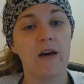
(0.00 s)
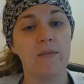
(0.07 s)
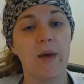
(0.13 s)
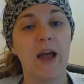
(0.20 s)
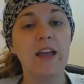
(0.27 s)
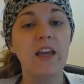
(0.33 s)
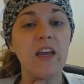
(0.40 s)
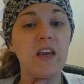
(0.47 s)

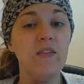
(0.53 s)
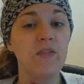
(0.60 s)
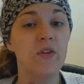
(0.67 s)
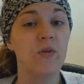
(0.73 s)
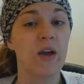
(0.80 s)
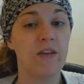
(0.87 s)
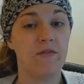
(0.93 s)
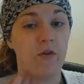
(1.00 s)
I can give
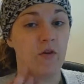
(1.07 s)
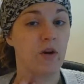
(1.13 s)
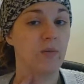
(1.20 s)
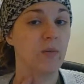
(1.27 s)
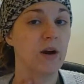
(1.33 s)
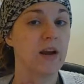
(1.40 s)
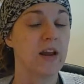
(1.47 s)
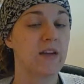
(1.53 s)
you a phone
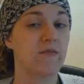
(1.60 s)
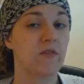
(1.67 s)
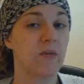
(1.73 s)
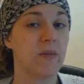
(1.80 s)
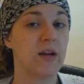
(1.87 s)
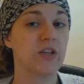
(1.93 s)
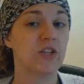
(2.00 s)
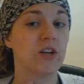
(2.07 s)
number and
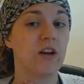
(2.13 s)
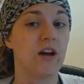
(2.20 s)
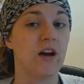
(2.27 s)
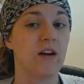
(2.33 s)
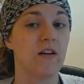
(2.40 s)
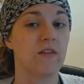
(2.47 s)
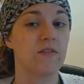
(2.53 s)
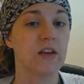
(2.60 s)
information
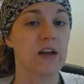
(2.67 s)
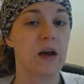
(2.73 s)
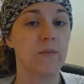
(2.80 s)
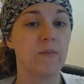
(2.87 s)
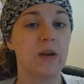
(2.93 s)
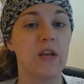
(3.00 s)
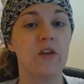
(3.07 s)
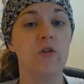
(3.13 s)
of the
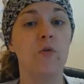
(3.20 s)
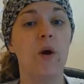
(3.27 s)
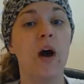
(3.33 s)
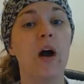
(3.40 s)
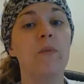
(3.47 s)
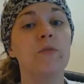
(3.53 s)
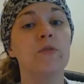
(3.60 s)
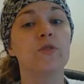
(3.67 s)
company who will
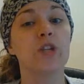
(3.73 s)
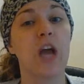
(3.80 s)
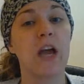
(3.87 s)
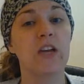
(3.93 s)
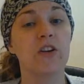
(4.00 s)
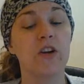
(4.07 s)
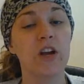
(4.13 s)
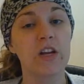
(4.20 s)
help you
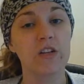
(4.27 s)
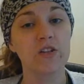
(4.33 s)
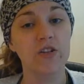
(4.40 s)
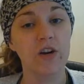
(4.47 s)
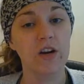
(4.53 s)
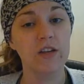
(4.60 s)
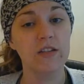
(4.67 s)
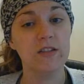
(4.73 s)
check your
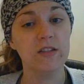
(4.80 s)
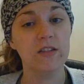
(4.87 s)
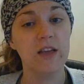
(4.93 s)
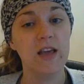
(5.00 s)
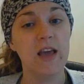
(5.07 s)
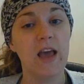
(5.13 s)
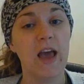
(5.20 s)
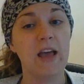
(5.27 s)
insurance
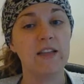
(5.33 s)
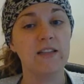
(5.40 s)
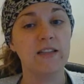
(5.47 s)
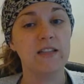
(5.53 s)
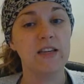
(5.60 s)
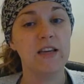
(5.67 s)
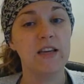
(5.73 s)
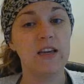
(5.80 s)
and
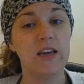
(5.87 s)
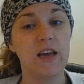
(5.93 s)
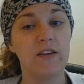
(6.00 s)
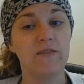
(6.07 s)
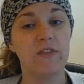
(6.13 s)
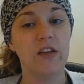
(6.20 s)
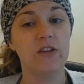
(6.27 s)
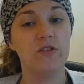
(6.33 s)
see
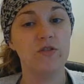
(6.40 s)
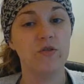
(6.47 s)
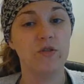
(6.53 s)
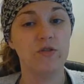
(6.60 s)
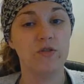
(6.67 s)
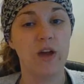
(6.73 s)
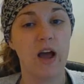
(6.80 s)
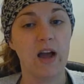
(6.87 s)
if they do or
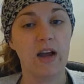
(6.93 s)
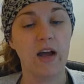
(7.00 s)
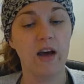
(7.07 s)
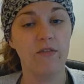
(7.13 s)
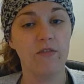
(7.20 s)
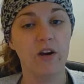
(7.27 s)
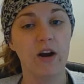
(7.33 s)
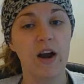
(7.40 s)
do not
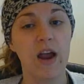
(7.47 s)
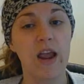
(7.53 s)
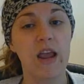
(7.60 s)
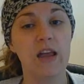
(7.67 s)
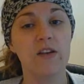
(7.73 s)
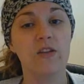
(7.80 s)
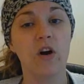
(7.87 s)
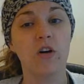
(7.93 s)
cover,
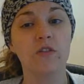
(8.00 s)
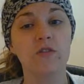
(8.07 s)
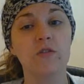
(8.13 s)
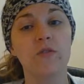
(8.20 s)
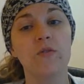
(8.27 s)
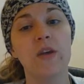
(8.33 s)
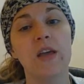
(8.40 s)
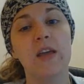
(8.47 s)
and
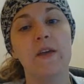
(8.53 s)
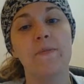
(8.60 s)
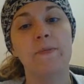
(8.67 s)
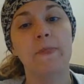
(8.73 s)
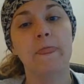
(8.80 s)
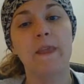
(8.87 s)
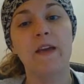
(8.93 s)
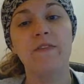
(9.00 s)
also
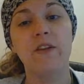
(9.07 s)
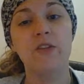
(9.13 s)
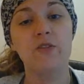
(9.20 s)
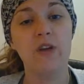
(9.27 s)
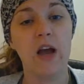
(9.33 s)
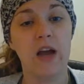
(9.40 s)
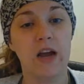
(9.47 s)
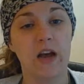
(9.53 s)
if they do
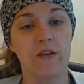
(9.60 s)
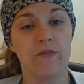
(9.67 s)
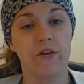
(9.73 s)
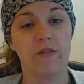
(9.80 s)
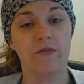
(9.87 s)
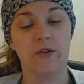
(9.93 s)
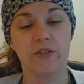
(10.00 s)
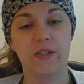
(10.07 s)
not cover
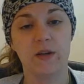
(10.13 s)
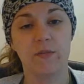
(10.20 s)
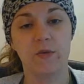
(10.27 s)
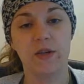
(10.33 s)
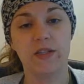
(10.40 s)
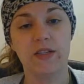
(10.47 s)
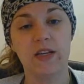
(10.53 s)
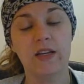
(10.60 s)
it for some
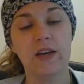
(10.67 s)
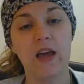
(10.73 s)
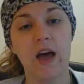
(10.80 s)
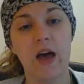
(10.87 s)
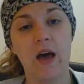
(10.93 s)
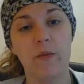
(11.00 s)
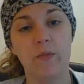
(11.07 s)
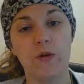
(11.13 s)
reason,
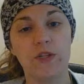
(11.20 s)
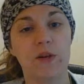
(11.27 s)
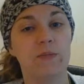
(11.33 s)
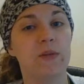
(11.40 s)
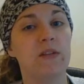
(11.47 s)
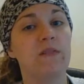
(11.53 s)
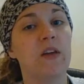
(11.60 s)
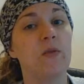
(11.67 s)
which I
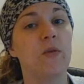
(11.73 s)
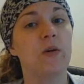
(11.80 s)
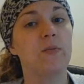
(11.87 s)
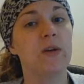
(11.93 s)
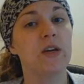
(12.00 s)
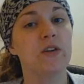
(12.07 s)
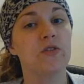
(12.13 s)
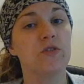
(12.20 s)
believe they would
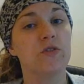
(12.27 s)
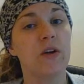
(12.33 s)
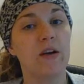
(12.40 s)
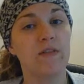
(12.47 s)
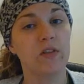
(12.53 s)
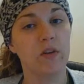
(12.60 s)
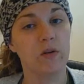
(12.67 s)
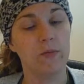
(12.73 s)
because you do
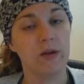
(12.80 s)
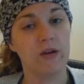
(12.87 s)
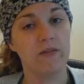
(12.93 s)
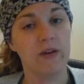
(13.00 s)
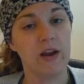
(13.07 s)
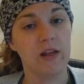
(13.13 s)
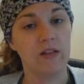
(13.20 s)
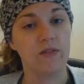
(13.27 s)
have a little bit of
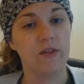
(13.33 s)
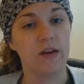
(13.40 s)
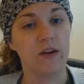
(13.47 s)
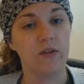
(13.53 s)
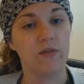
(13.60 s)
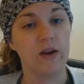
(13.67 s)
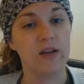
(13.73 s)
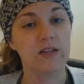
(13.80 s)
an
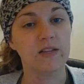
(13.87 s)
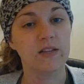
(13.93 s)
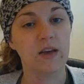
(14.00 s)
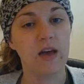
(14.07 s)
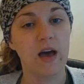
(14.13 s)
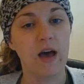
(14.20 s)
elevated risk.